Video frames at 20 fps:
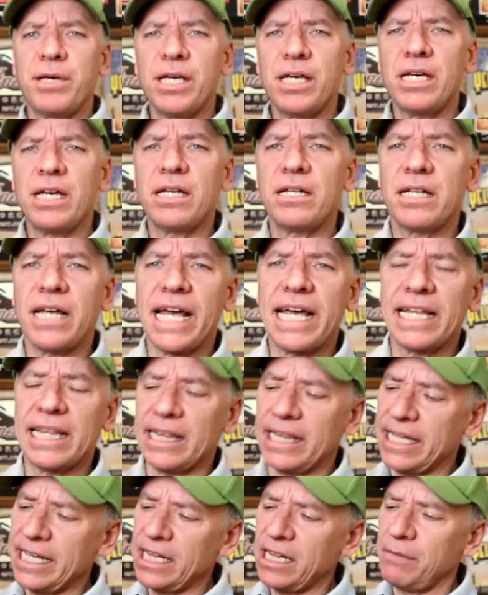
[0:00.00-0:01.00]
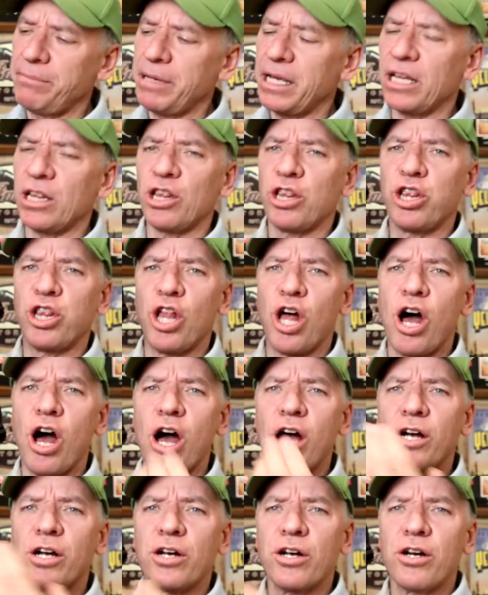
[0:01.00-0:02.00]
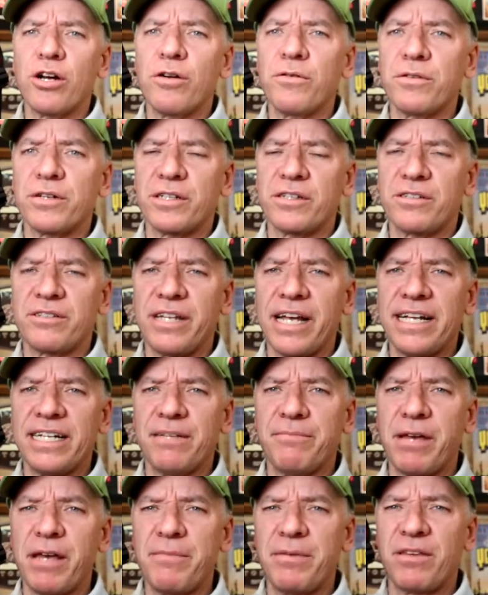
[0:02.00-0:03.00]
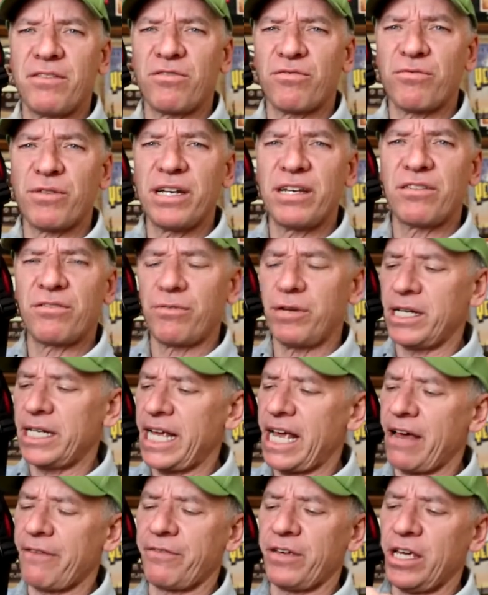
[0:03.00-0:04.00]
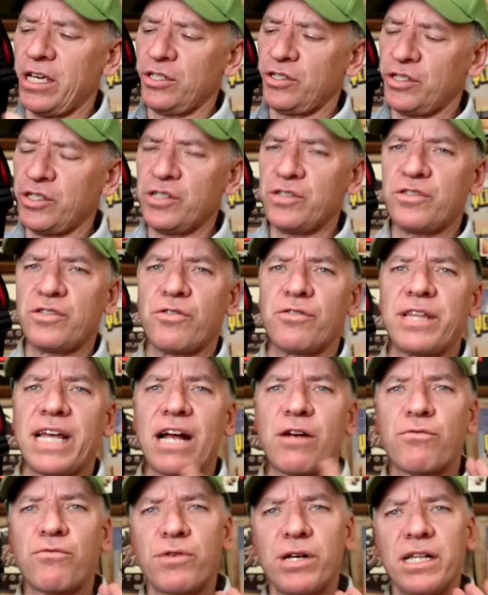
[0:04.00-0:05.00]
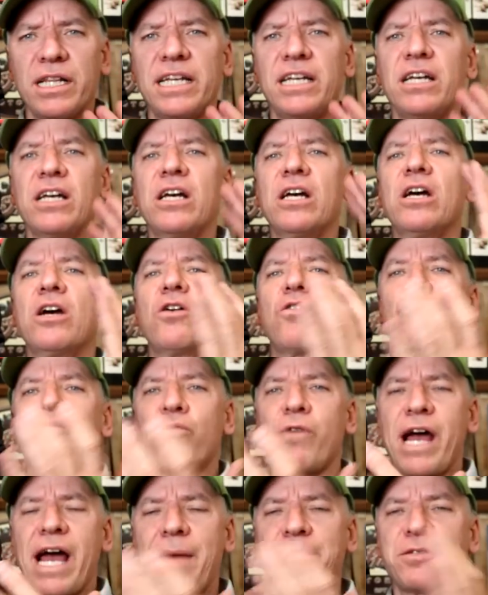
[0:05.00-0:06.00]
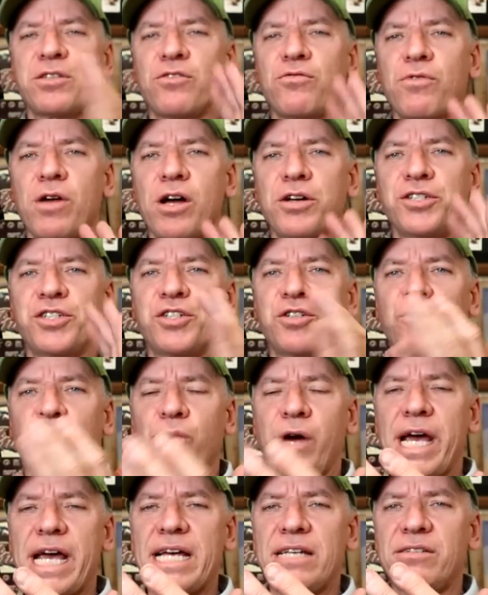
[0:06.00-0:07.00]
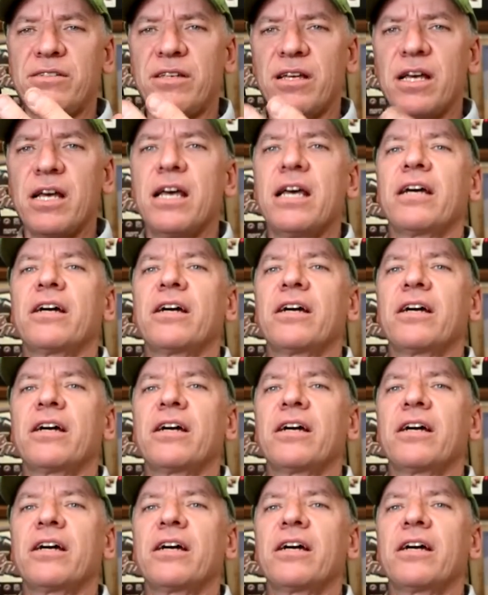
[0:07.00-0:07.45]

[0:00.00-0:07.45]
being a little bit longer, extended maybe 3.5 inches, so that really wraps around your waist,